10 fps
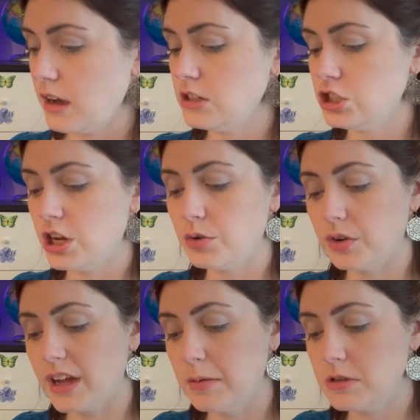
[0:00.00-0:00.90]
a
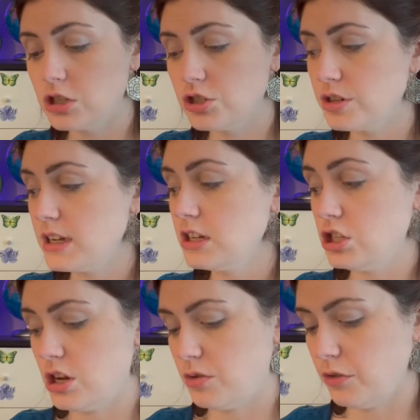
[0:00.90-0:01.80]
general chemistry,
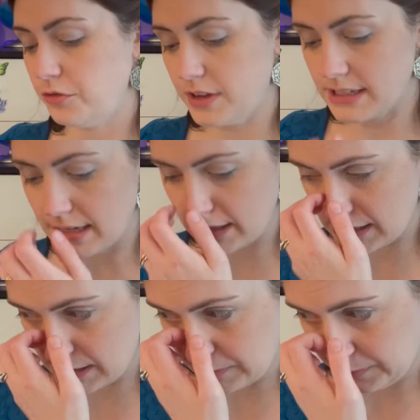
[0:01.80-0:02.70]
general
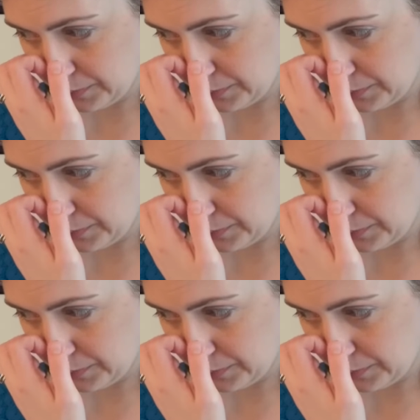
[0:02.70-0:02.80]
physics,